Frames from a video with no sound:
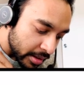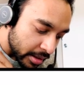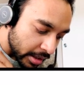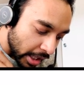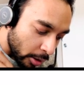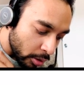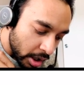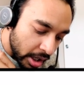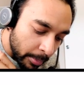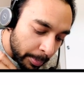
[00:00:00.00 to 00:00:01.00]
Now
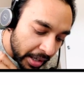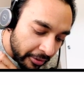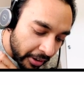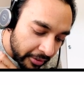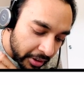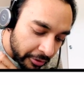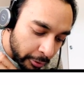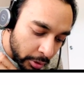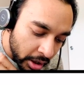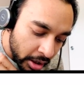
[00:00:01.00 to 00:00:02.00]
compare 5 with
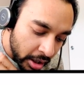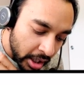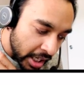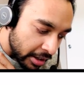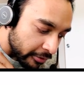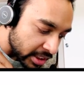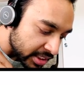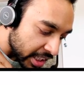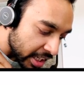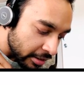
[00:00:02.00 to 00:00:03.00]
4. Once
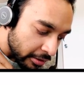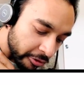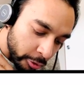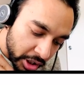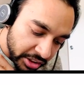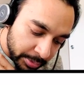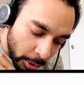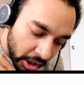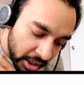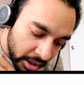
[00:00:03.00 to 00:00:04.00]
again, 4 is
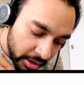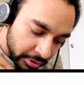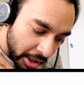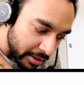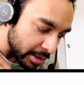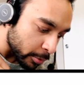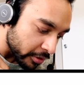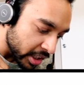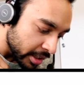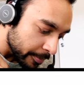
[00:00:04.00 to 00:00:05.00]
smaller, so I will remove
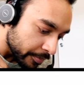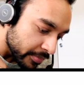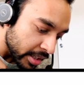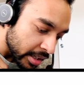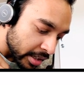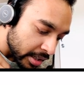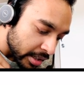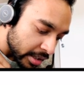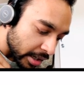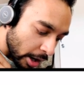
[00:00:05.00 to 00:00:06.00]
it.
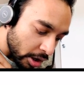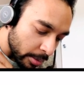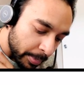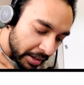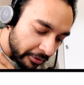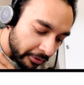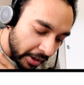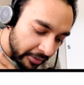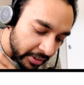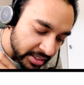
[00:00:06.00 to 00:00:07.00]
Now compare
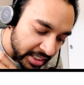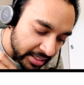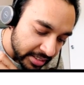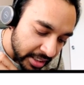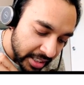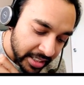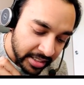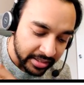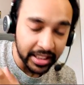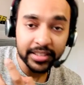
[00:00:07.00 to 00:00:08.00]
5 with 6.
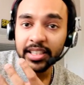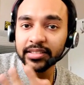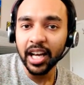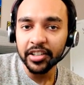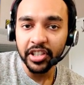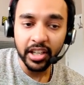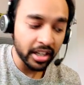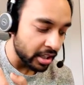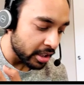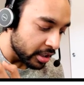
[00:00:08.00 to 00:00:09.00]
6 is larger.
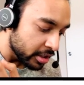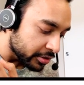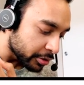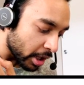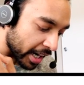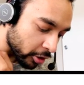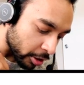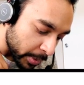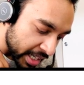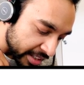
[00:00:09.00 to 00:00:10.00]
So I got
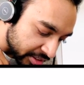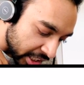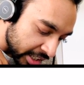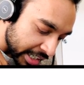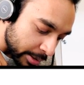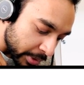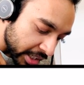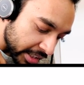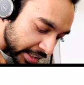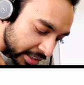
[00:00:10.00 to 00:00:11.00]
my next greater element,
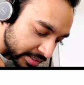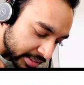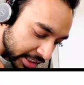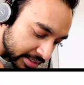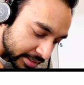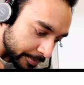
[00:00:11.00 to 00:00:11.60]
and that is 6.